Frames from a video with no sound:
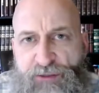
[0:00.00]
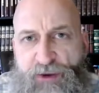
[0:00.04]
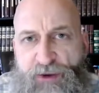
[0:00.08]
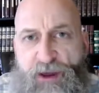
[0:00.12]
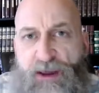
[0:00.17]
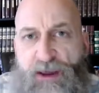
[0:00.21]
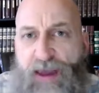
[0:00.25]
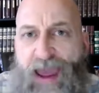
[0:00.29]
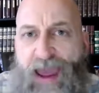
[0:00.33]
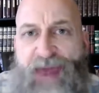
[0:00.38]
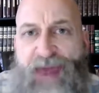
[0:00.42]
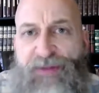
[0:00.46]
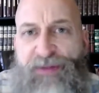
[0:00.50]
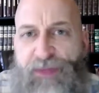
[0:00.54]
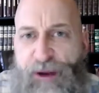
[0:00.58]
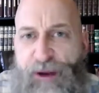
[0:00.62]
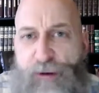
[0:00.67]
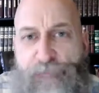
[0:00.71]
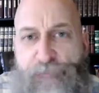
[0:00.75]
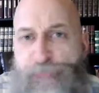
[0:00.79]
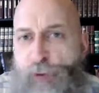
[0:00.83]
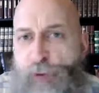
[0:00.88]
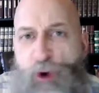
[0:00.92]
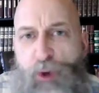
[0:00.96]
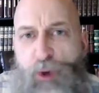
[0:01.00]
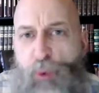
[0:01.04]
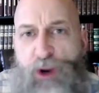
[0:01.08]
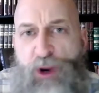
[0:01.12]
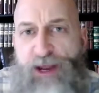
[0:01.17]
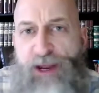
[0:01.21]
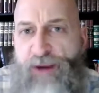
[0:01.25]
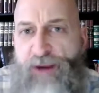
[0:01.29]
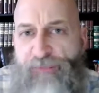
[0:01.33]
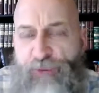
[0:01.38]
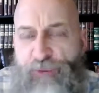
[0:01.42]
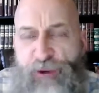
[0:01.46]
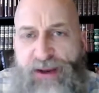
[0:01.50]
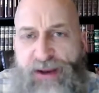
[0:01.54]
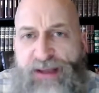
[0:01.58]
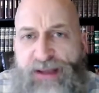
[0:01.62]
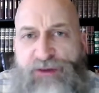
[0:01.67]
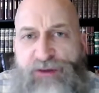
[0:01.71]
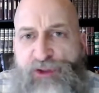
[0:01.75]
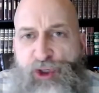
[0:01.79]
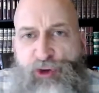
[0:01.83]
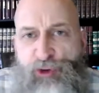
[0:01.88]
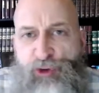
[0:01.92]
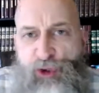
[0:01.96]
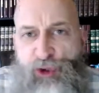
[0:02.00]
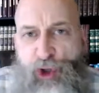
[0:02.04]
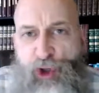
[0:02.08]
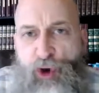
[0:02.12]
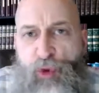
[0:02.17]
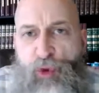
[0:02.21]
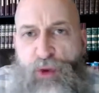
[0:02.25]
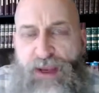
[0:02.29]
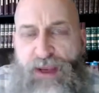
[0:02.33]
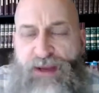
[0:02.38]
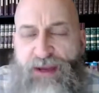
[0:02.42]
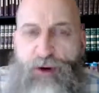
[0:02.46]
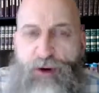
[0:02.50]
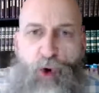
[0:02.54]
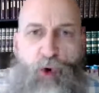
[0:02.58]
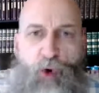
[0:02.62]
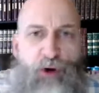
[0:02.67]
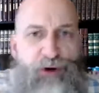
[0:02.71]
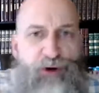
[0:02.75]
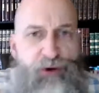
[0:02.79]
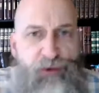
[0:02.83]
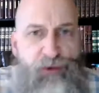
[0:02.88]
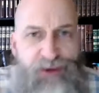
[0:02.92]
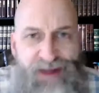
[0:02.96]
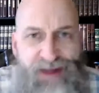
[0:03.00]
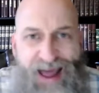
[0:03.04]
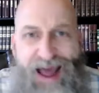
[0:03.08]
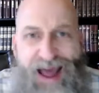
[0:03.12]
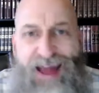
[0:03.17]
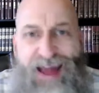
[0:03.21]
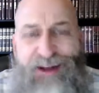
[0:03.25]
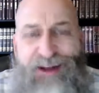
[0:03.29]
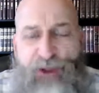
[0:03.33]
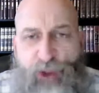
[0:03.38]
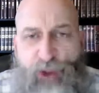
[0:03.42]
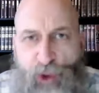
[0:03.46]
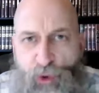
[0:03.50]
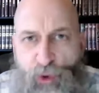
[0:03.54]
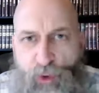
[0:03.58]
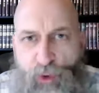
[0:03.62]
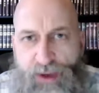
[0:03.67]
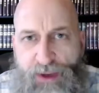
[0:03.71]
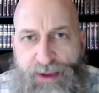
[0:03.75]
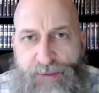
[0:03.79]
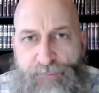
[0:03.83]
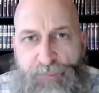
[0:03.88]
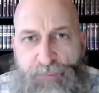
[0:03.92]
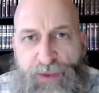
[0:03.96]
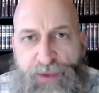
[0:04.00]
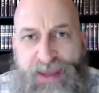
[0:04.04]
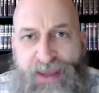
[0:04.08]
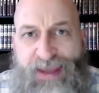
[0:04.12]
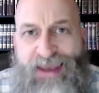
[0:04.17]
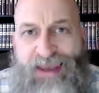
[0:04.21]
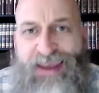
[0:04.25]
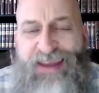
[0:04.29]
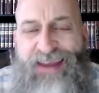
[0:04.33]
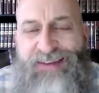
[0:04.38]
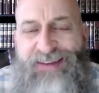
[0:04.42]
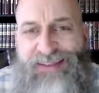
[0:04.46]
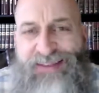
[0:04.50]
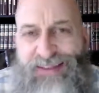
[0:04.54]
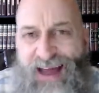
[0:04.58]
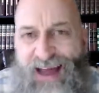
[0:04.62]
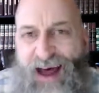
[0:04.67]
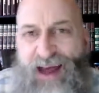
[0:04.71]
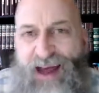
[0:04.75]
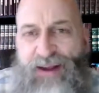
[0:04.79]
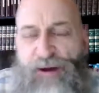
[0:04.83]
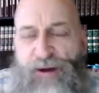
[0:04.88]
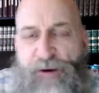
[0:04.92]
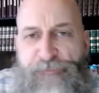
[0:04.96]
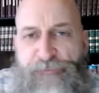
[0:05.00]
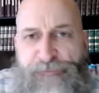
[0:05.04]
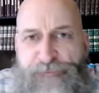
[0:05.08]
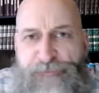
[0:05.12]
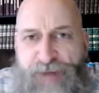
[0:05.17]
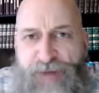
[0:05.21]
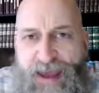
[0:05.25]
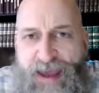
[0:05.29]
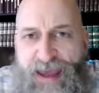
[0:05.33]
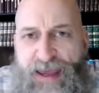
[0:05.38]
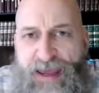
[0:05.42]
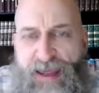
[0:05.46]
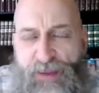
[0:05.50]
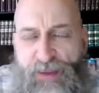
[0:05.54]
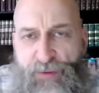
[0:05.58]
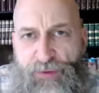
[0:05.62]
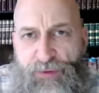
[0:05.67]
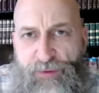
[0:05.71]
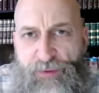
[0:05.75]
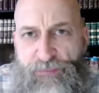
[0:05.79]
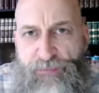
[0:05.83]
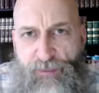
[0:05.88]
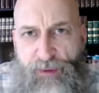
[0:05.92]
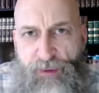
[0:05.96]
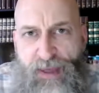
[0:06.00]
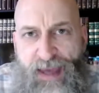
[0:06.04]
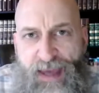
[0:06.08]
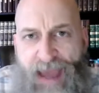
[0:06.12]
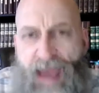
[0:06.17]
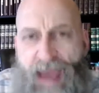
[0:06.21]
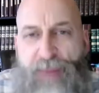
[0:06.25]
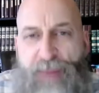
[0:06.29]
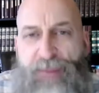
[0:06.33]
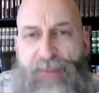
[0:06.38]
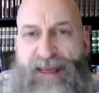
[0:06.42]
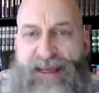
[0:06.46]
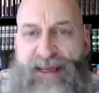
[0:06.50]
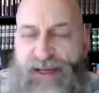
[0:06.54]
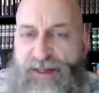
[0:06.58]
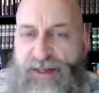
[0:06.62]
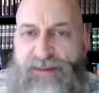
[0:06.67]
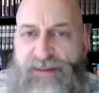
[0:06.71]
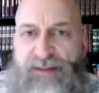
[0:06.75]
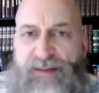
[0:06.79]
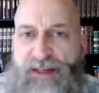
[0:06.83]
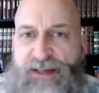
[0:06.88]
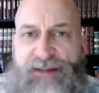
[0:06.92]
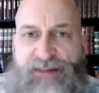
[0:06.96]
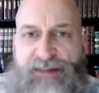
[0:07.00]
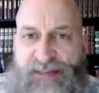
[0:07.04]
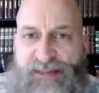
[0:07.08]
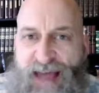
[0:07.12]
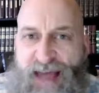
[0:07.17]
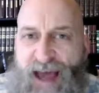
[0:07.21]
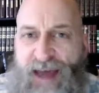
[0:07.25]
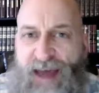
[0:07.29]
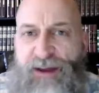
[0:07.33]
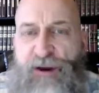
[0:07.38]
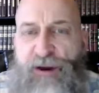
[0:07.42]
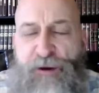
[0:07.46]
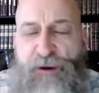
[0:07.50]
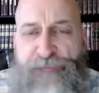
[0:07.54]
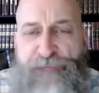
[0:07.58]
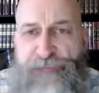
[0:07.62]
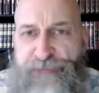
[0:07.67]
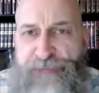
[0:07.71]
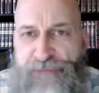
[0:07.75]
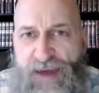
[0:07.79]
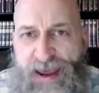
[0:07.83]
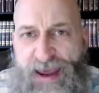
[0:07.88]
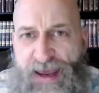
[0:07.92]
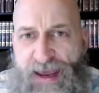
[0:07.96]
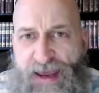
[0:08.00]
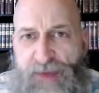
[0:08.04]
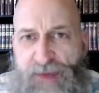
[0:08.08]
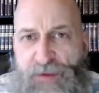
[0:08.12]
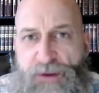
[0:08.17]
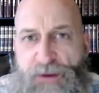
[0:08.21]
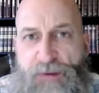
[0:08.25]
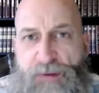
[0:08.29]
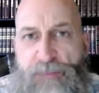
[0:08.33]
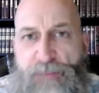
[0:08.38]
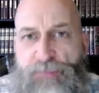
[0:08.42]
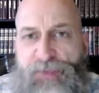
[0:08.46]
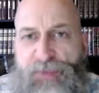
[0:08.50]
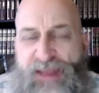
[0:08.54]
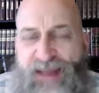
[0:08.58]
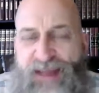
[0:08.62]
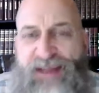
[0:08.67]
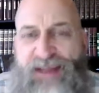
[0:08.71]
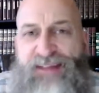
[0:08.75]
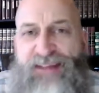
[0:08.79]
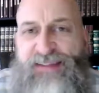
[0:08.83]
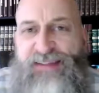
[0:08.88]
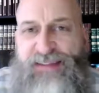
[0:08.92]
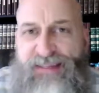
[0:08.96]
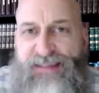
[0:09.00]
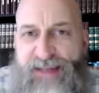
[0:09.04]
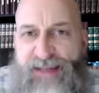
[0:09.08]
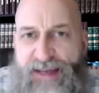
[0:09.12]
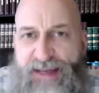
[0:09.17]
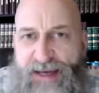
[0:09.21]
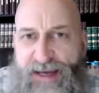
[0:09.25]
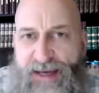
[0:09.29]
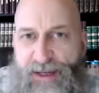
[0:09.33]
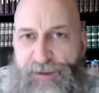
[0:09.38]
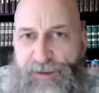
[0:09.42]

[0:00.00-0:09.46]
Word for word: and therefore, whatever it is you're doing or you're not doing is not of faith. And because it is not of faith, it is sin.